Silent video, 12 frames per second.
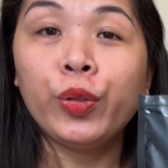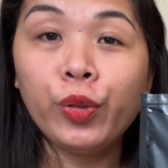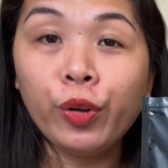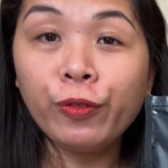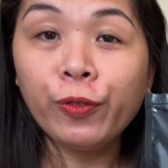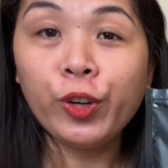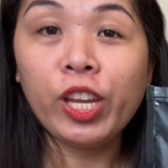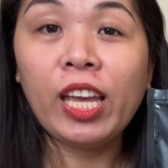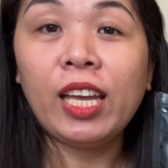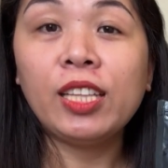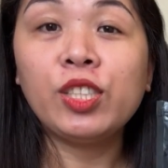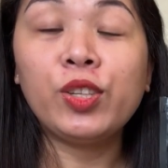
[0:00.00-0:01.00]
don't
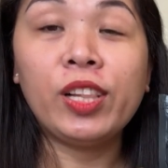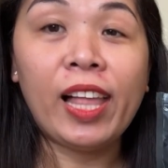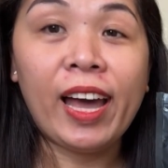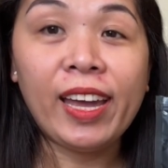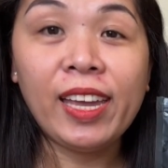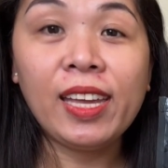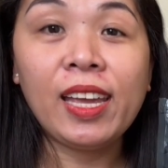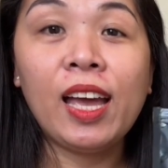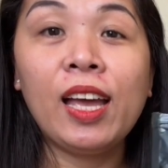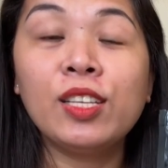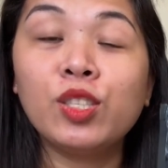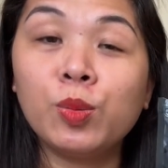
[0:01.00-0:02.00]
forget to like,
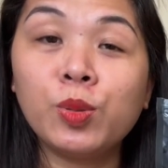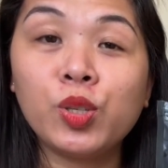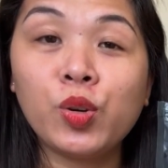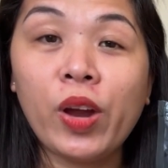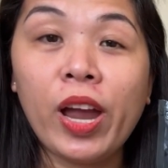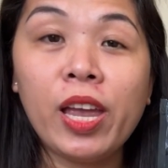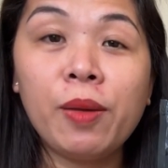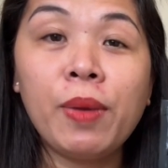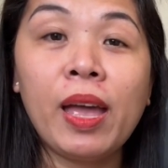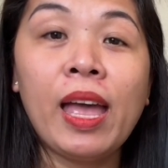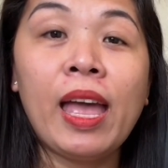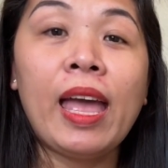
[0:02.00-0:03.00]
subscribe,